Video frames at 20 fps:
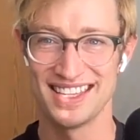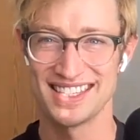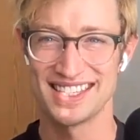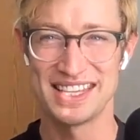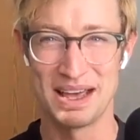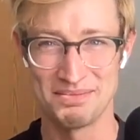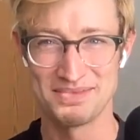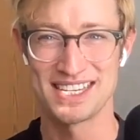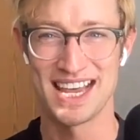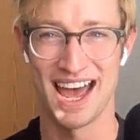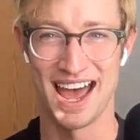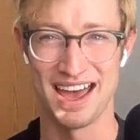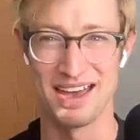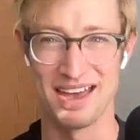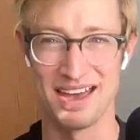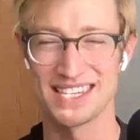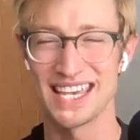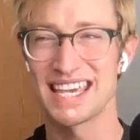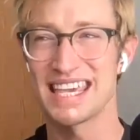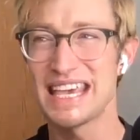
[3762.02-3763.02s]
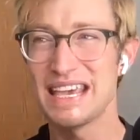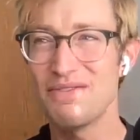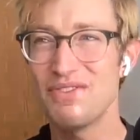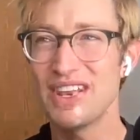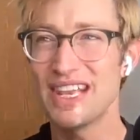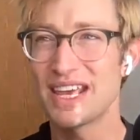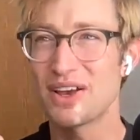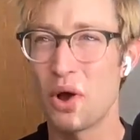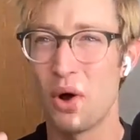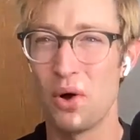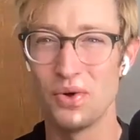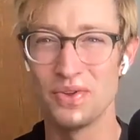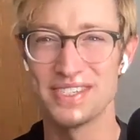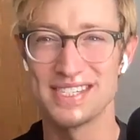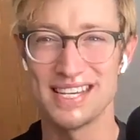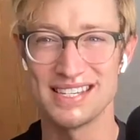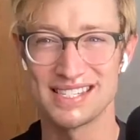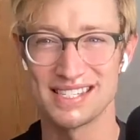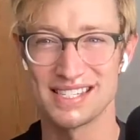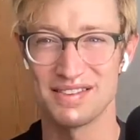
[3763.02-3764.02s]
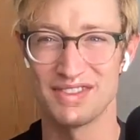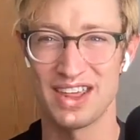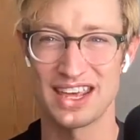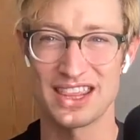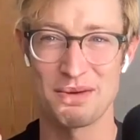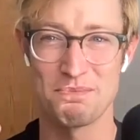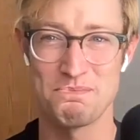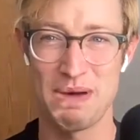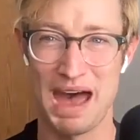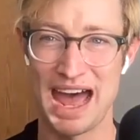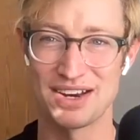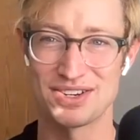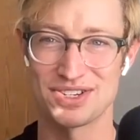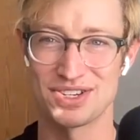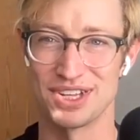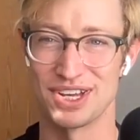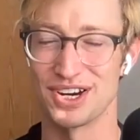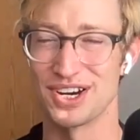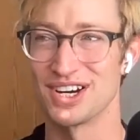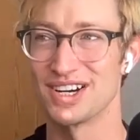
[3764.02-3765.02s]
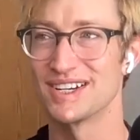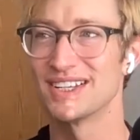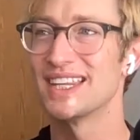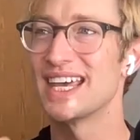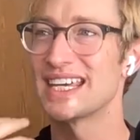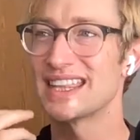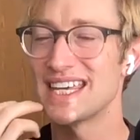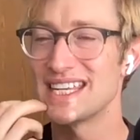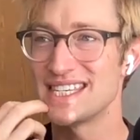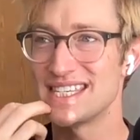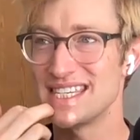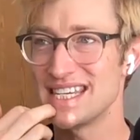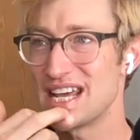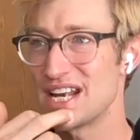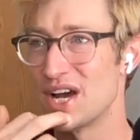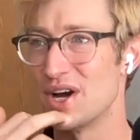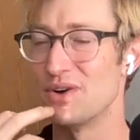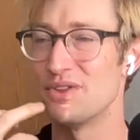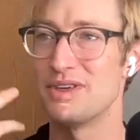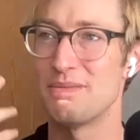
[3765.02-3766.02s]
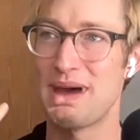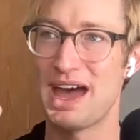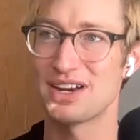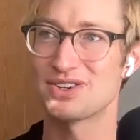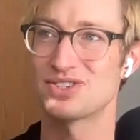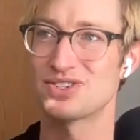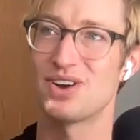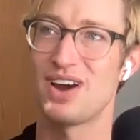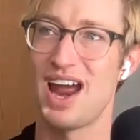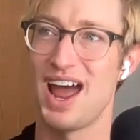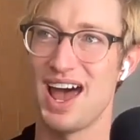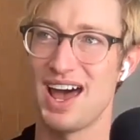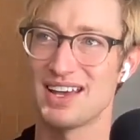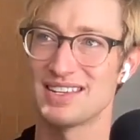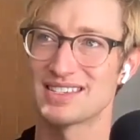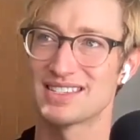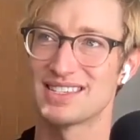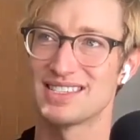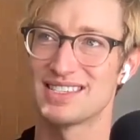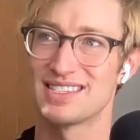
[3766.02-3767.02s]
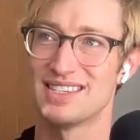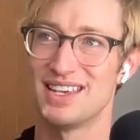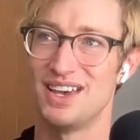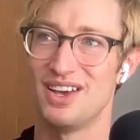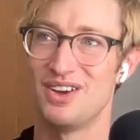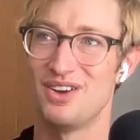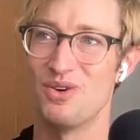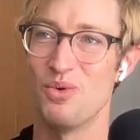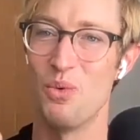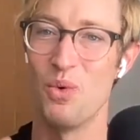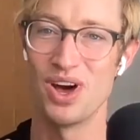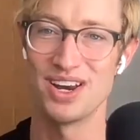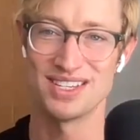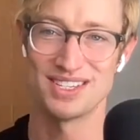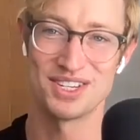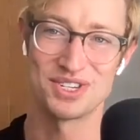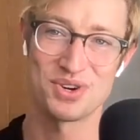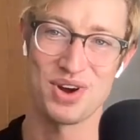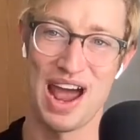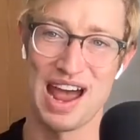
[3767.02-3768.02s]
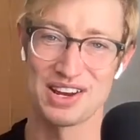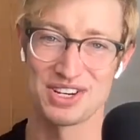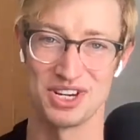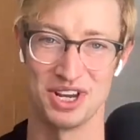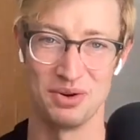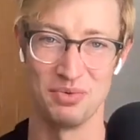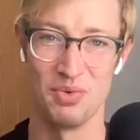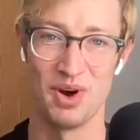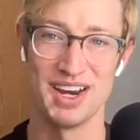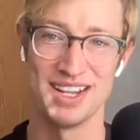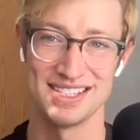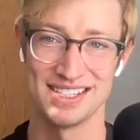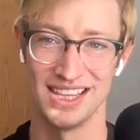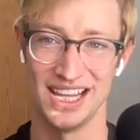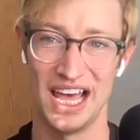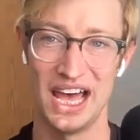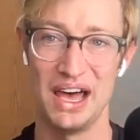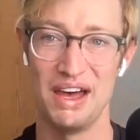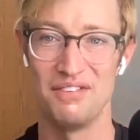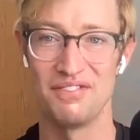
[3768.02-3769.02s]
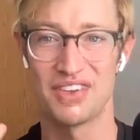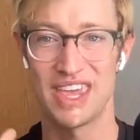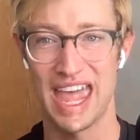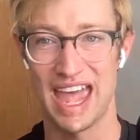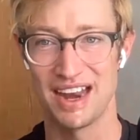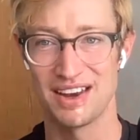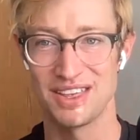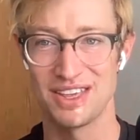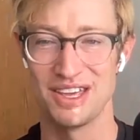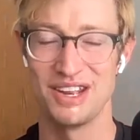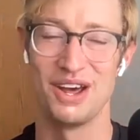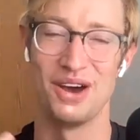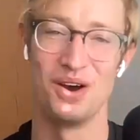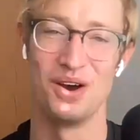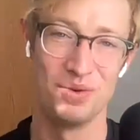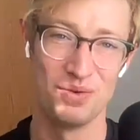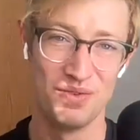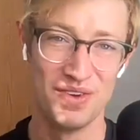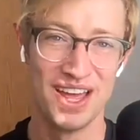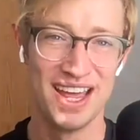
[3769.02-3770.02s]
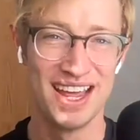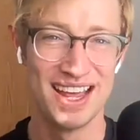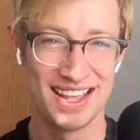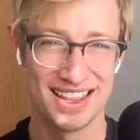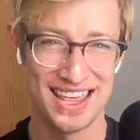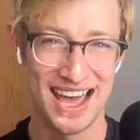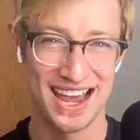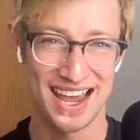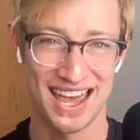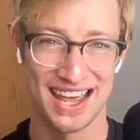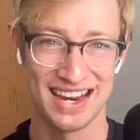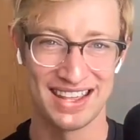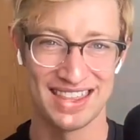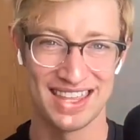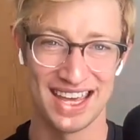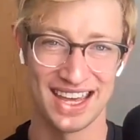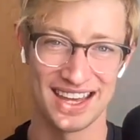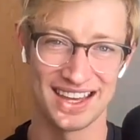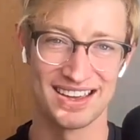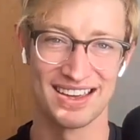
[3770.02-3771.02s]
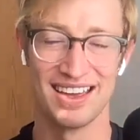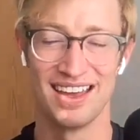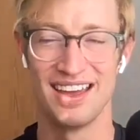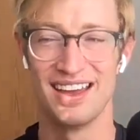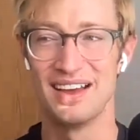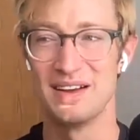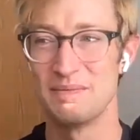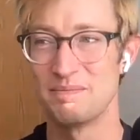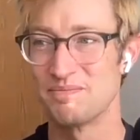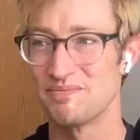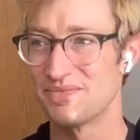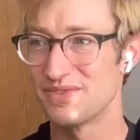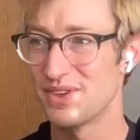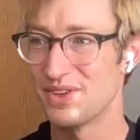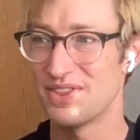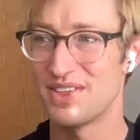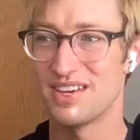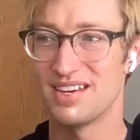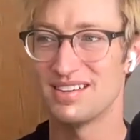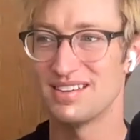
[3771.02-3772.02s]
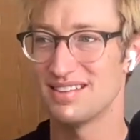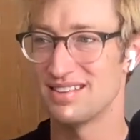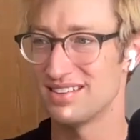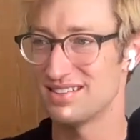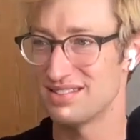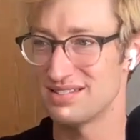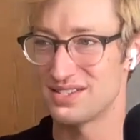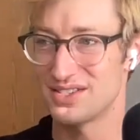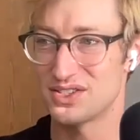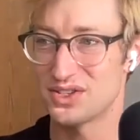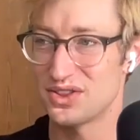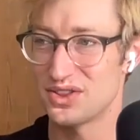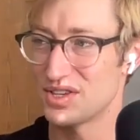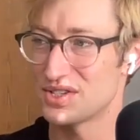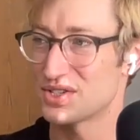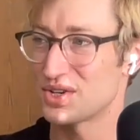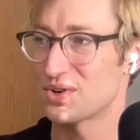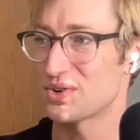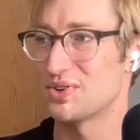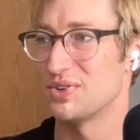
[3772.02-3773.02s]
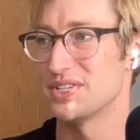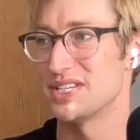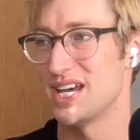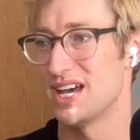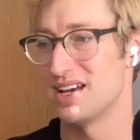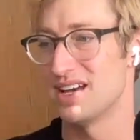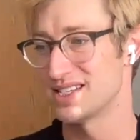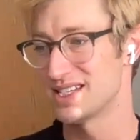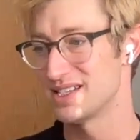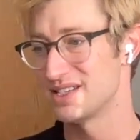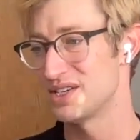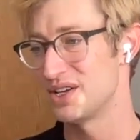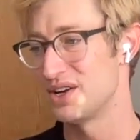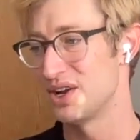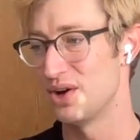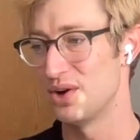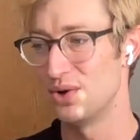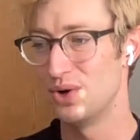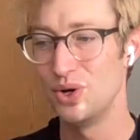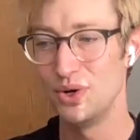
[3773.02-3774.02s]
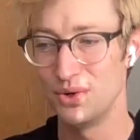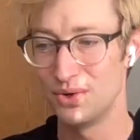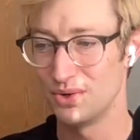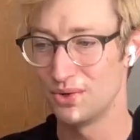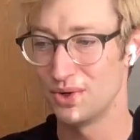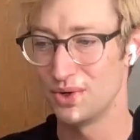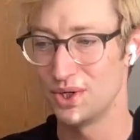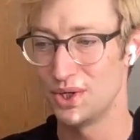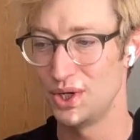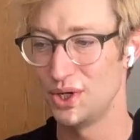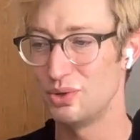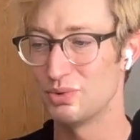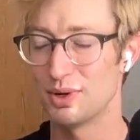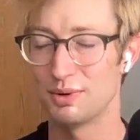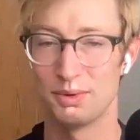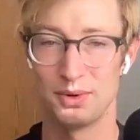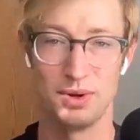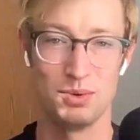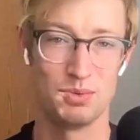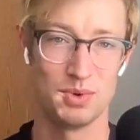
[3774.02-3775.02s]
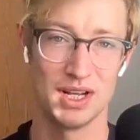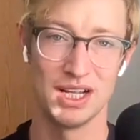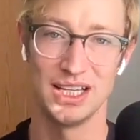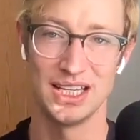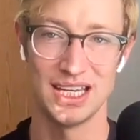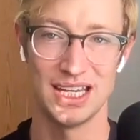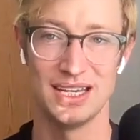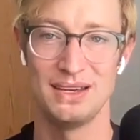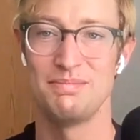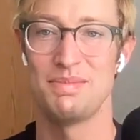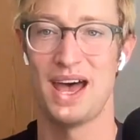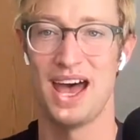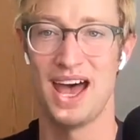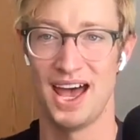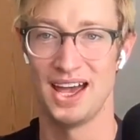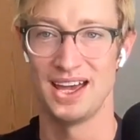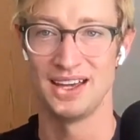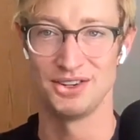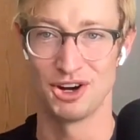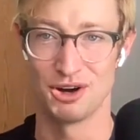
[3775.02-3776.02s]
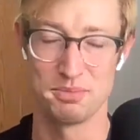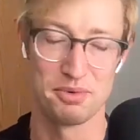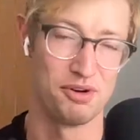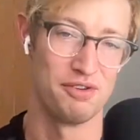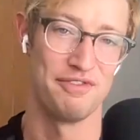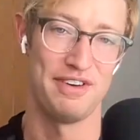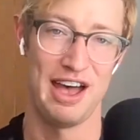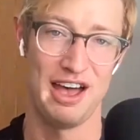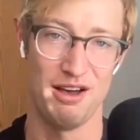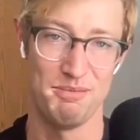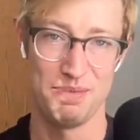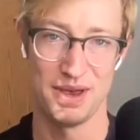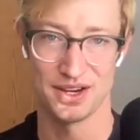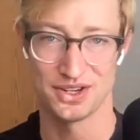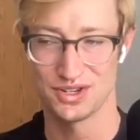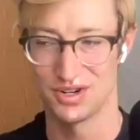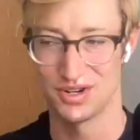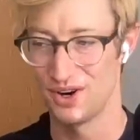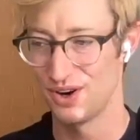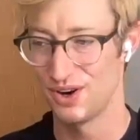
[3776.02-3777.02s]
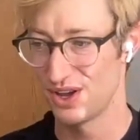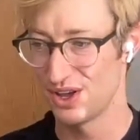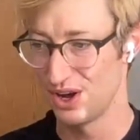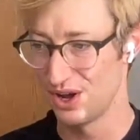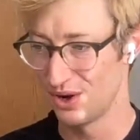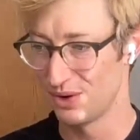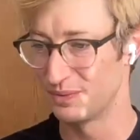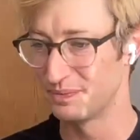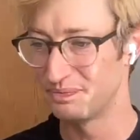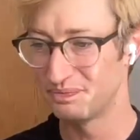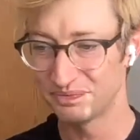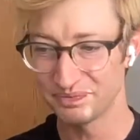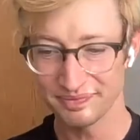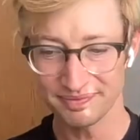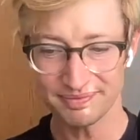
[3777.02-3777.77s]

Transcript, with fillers: sometimes. Like even like old seasons of like The Bachelor, like they, you know, The Bachelor asks, "What is attraction? What is love? Can you know that kind of mm mm-hmm. thing." The the circle tells us, you know, who who are we really behind our profile mm picture? You know,